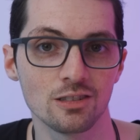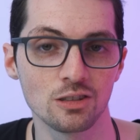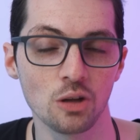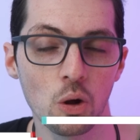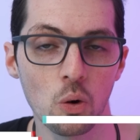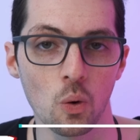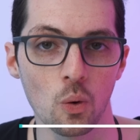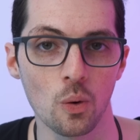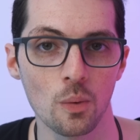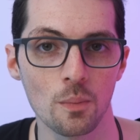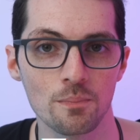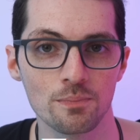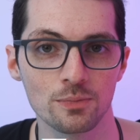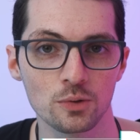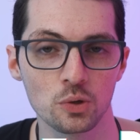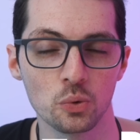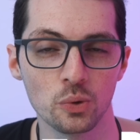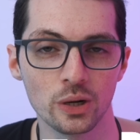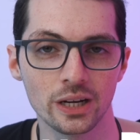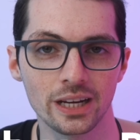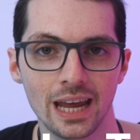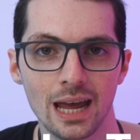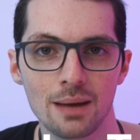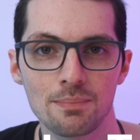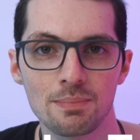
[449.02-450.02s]
So to
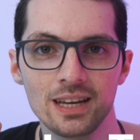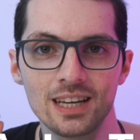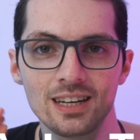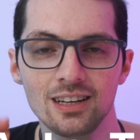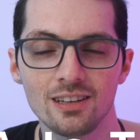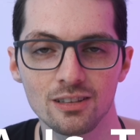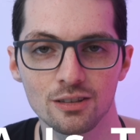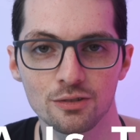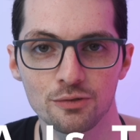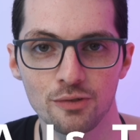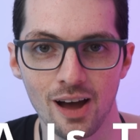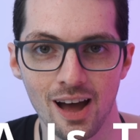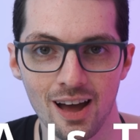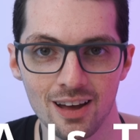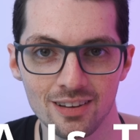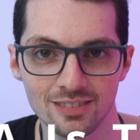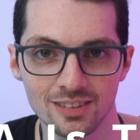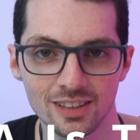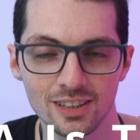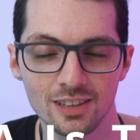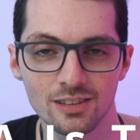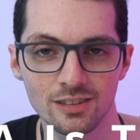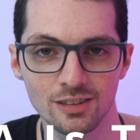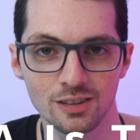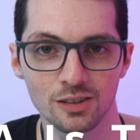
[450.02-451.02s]
recap, it is
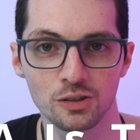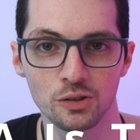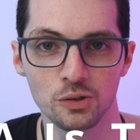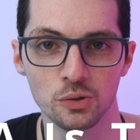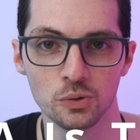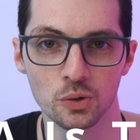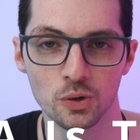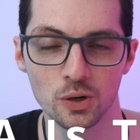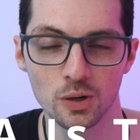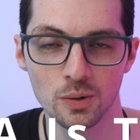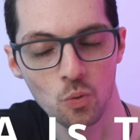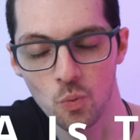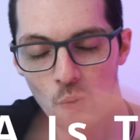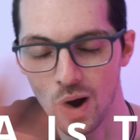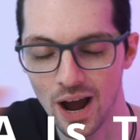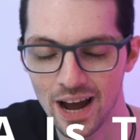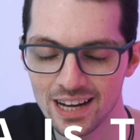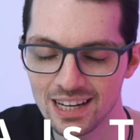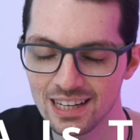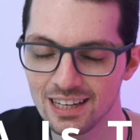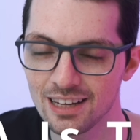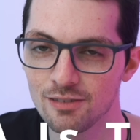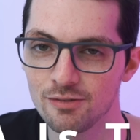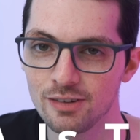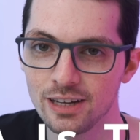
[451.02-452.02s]
fast, it is secure,
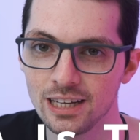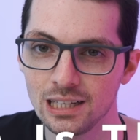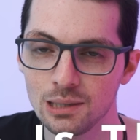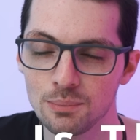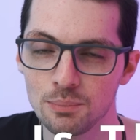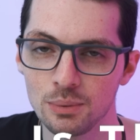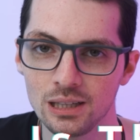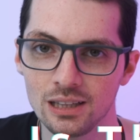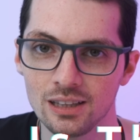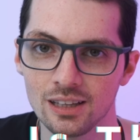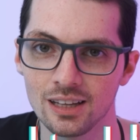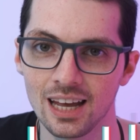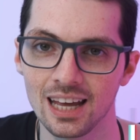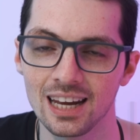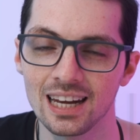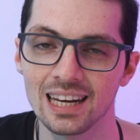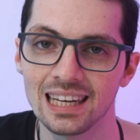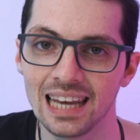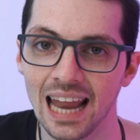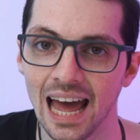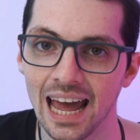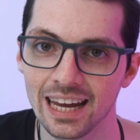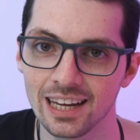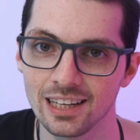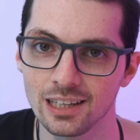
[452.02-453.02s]
widely available and
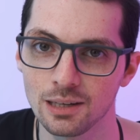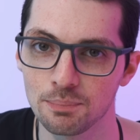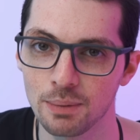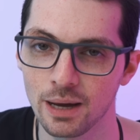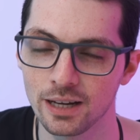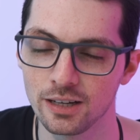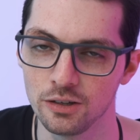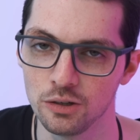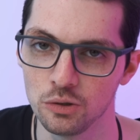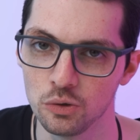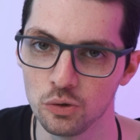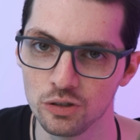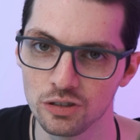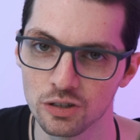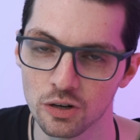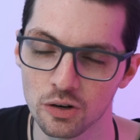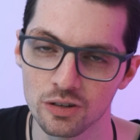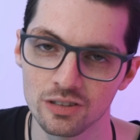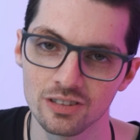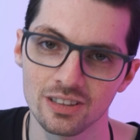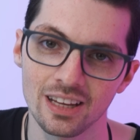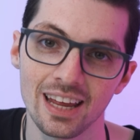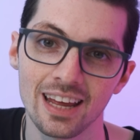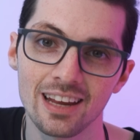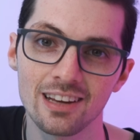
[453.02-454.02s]
liked by the
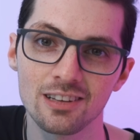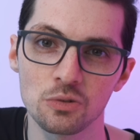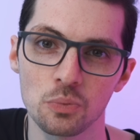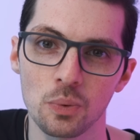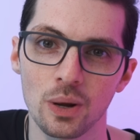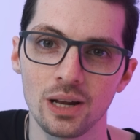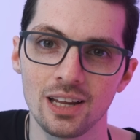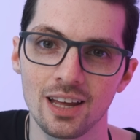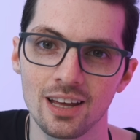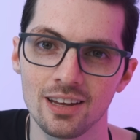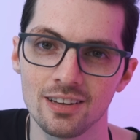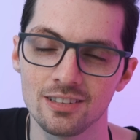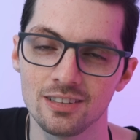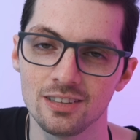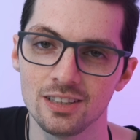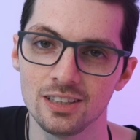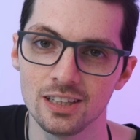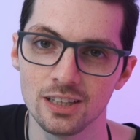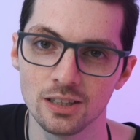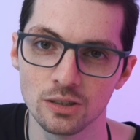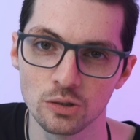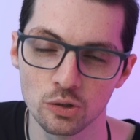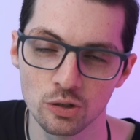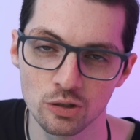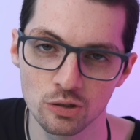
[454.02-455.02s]
users as well as the
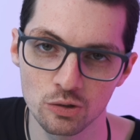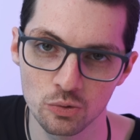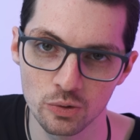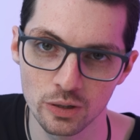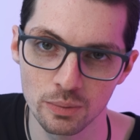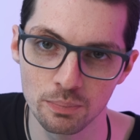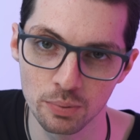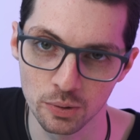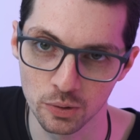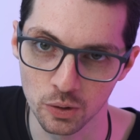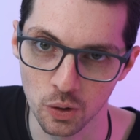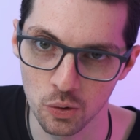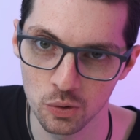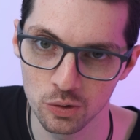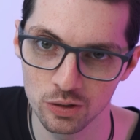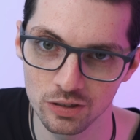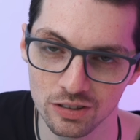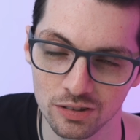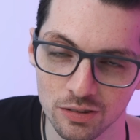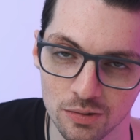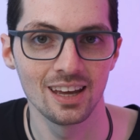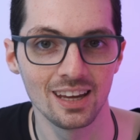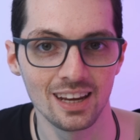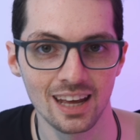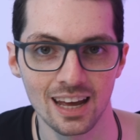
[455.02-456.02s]
industry
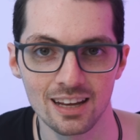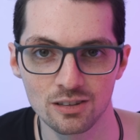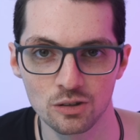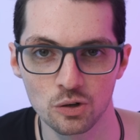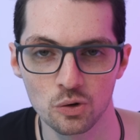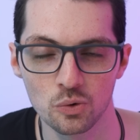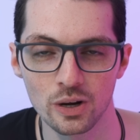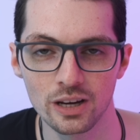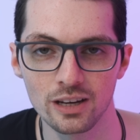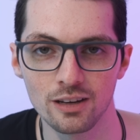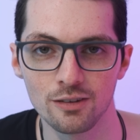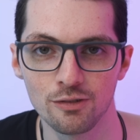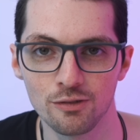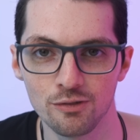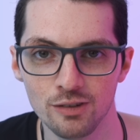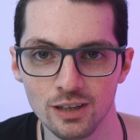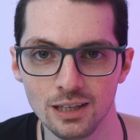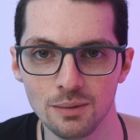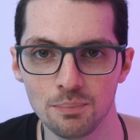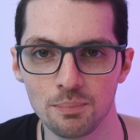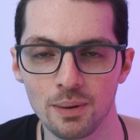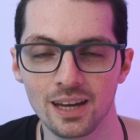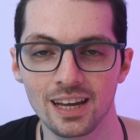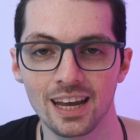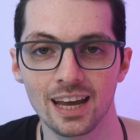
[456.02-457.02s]
pros. It has great
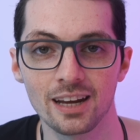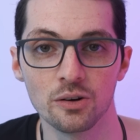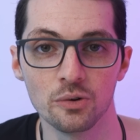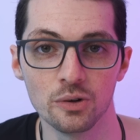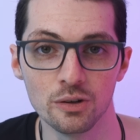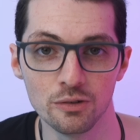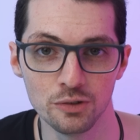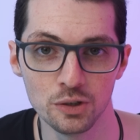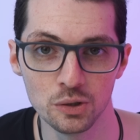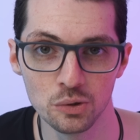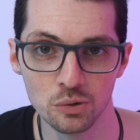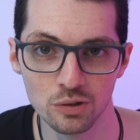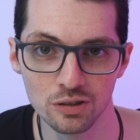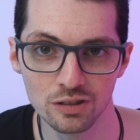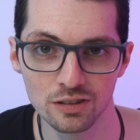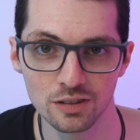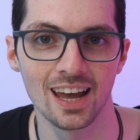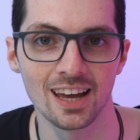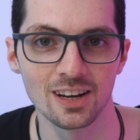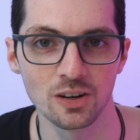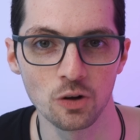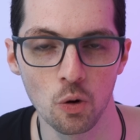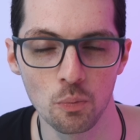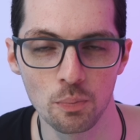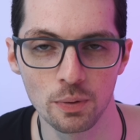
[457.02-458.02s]
feedback and reviews,
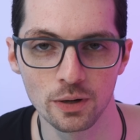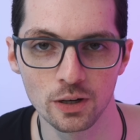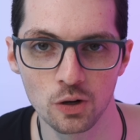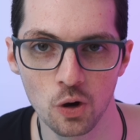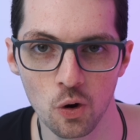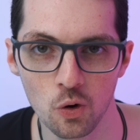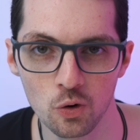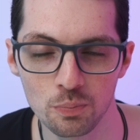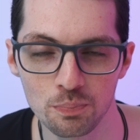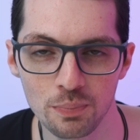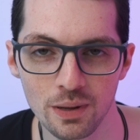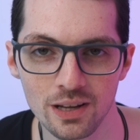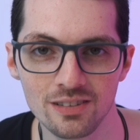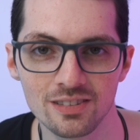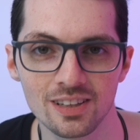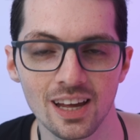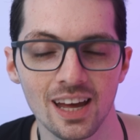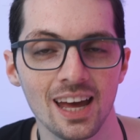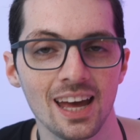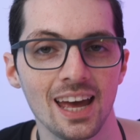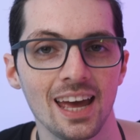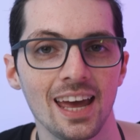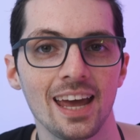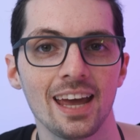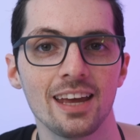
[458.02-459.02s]
an open code base
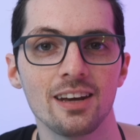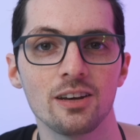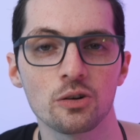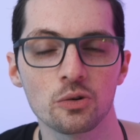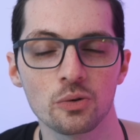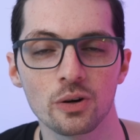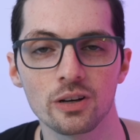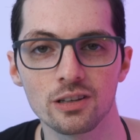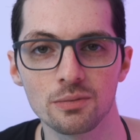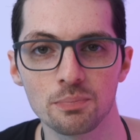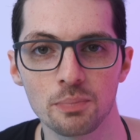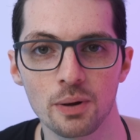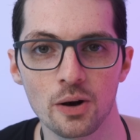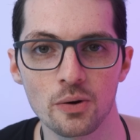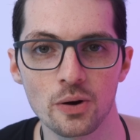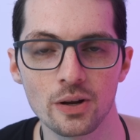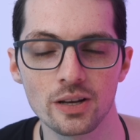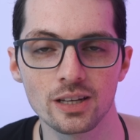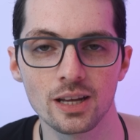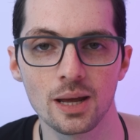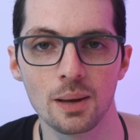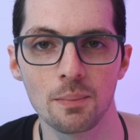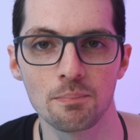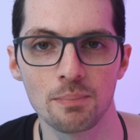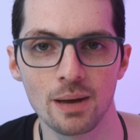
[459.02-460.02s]
and
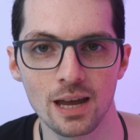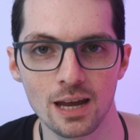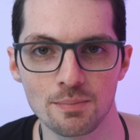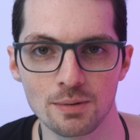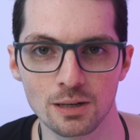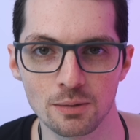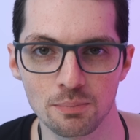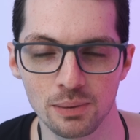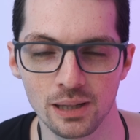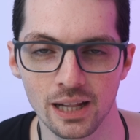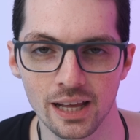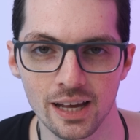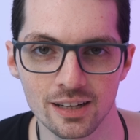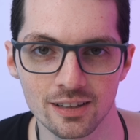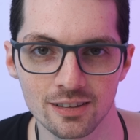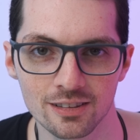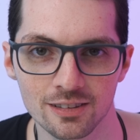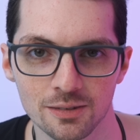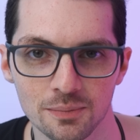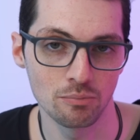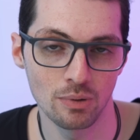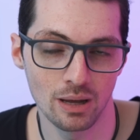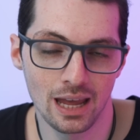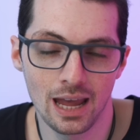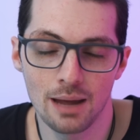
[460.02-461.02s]
transparent payment
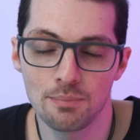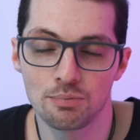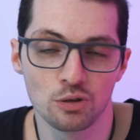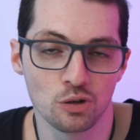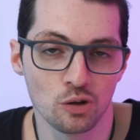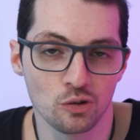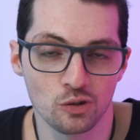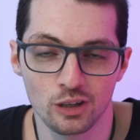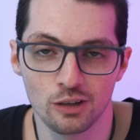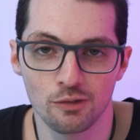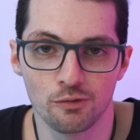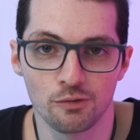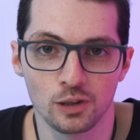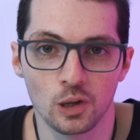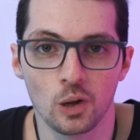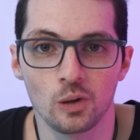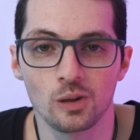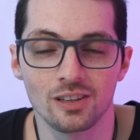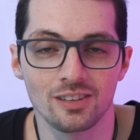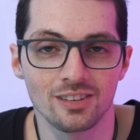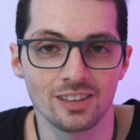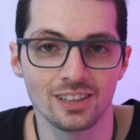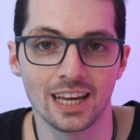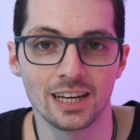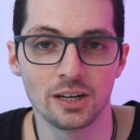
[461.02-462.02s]
plans. Absolutely
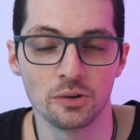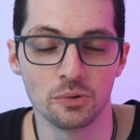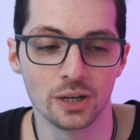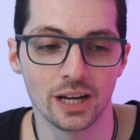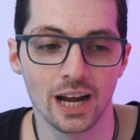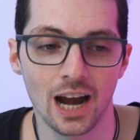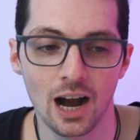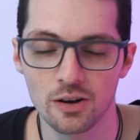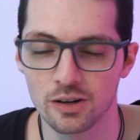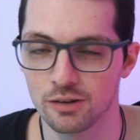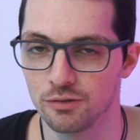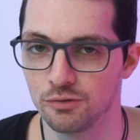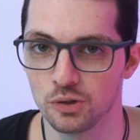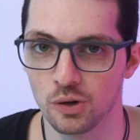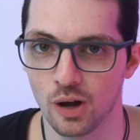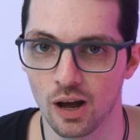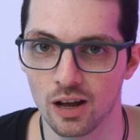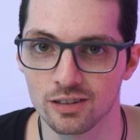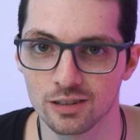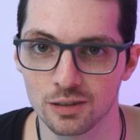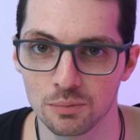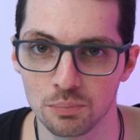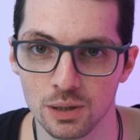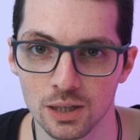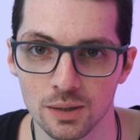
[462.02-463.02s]
flawless in any regard if you
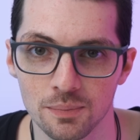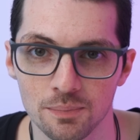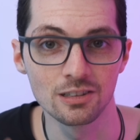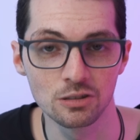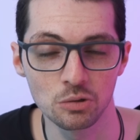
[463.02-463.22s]
ask me.